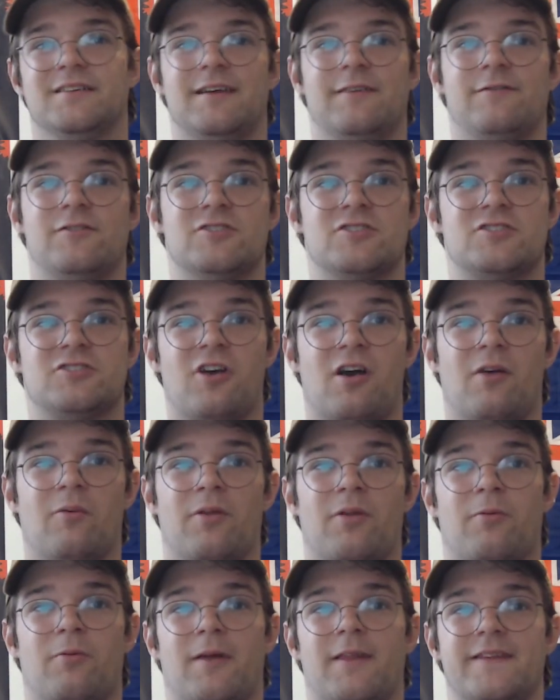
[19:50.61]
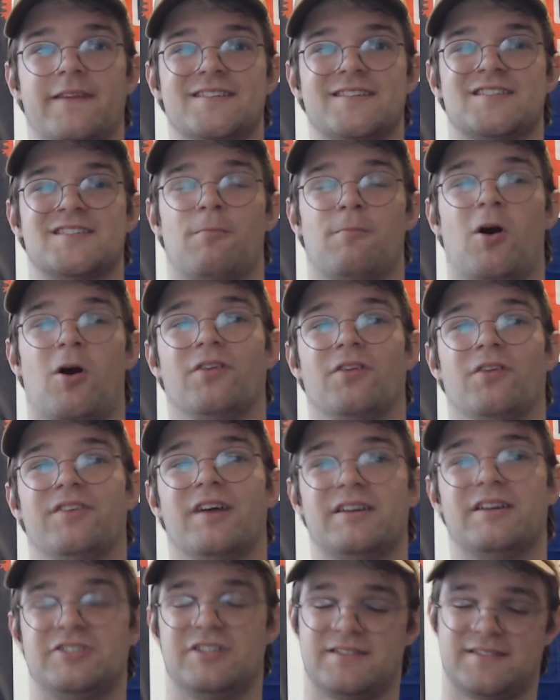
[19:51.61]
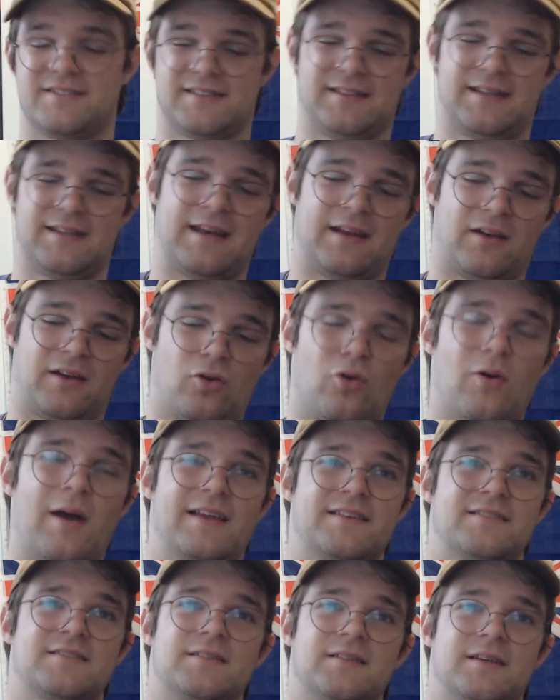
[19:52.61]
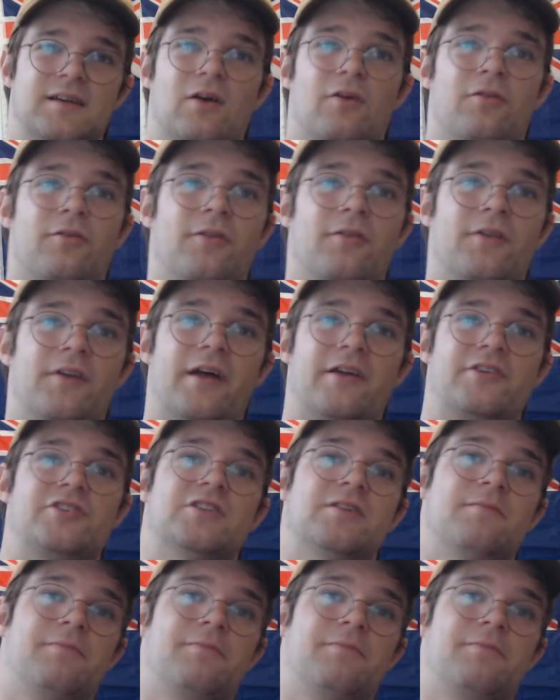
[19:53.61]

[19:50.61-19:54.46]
if you start with one of these small dungeons in a quest to go through the dungeon.